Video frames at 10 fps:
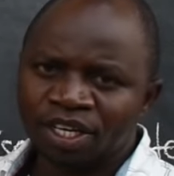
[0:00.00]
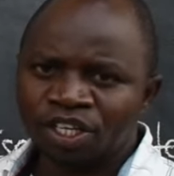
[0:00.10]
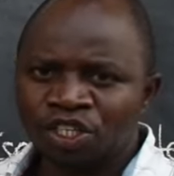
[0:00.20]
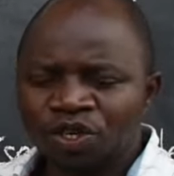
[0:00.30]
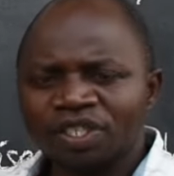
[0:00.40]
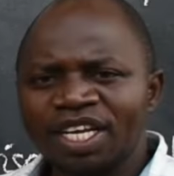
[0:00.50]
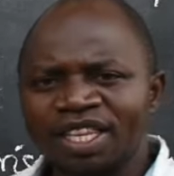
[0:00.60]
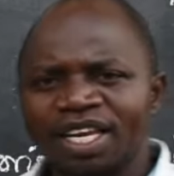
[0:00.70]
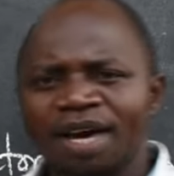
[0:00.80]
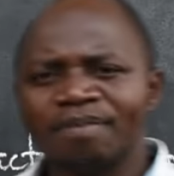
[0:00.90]
Shorten
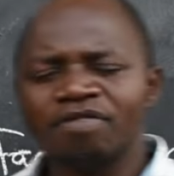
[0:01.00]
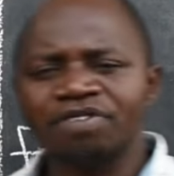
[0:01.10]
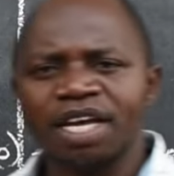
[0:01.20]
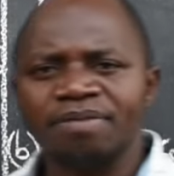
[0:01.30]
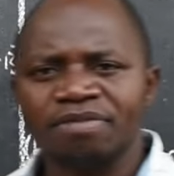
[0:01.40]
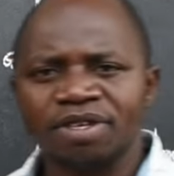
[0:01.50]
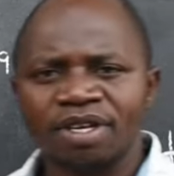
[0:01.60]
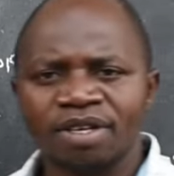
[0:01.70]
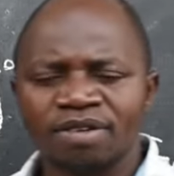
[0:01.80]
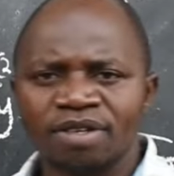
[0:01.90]
the number of terms.
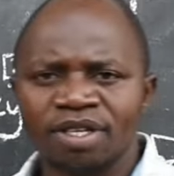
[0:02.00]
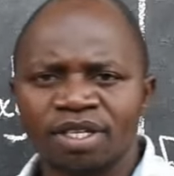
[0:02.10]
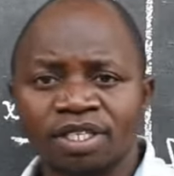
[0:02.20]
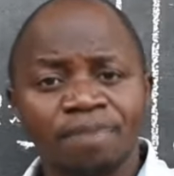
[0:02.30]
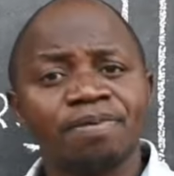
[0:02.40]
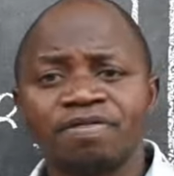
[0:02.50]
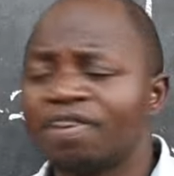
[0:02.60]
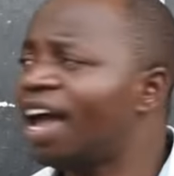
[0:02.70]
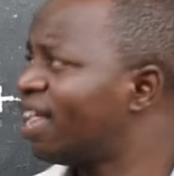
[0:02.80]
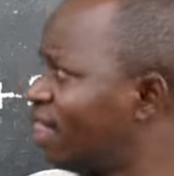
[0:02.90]

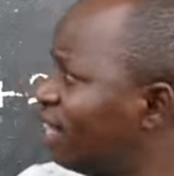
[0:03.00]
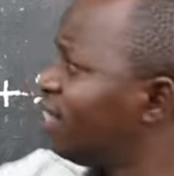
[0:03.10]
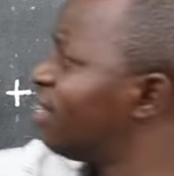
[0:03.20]
Simplify, that is